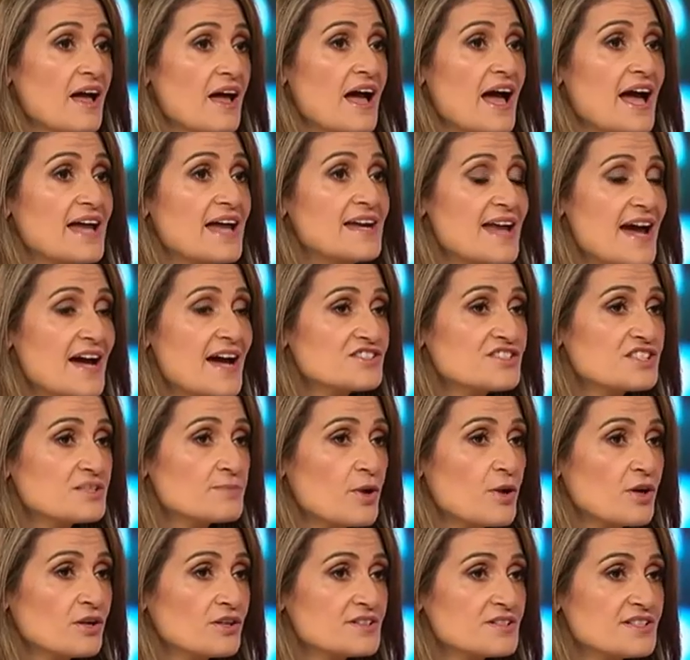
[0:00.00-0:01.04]
announced
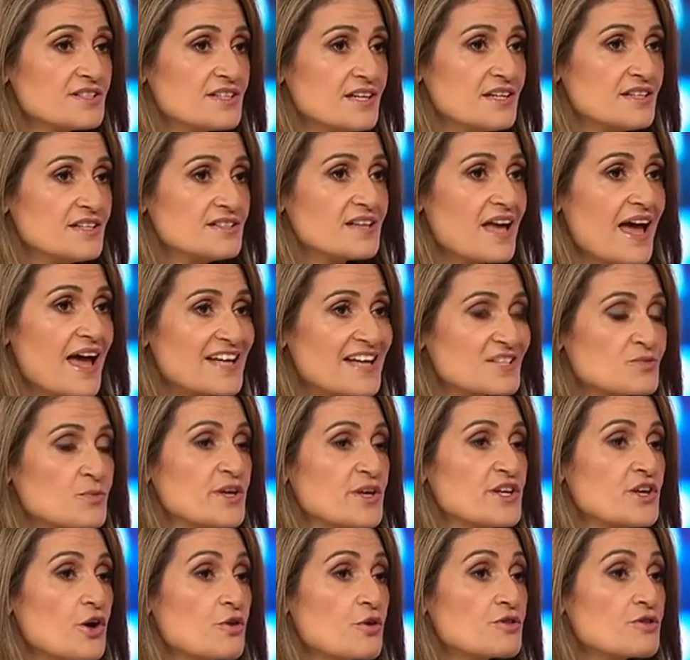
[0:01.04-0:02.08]
policies as we
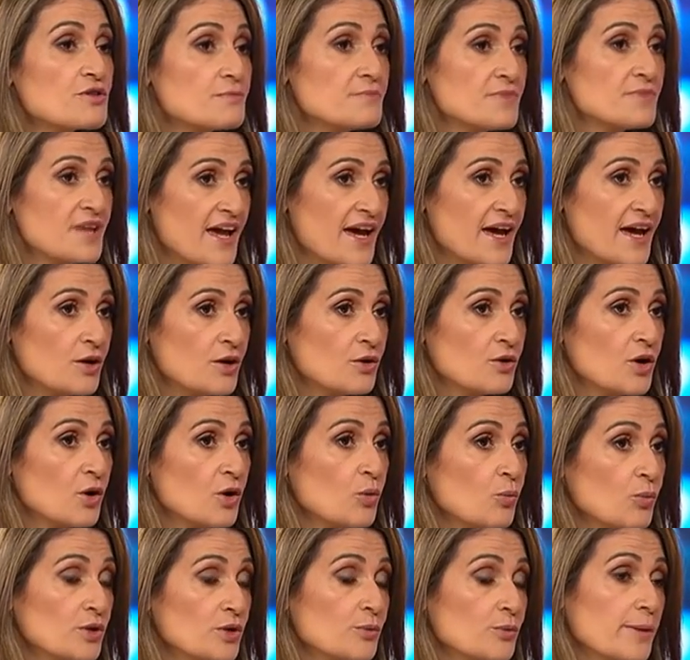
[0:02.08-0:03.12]
know them now,
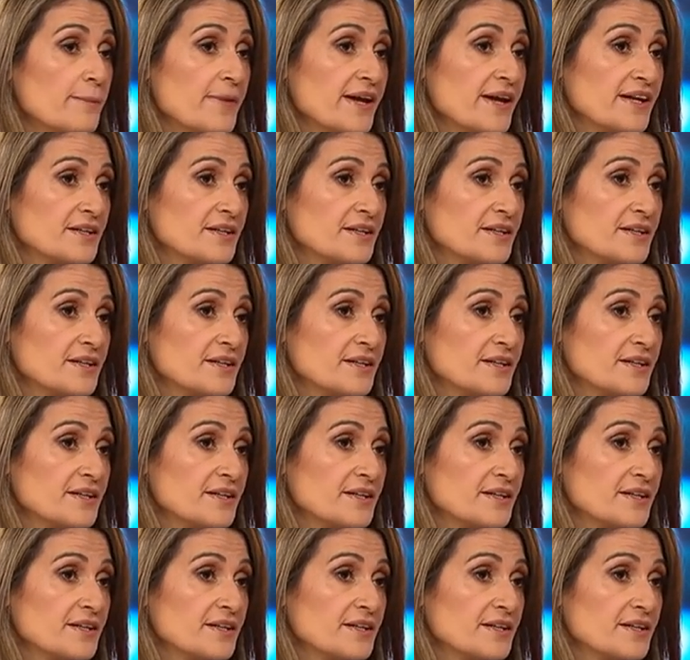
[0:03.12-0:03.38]
will we meet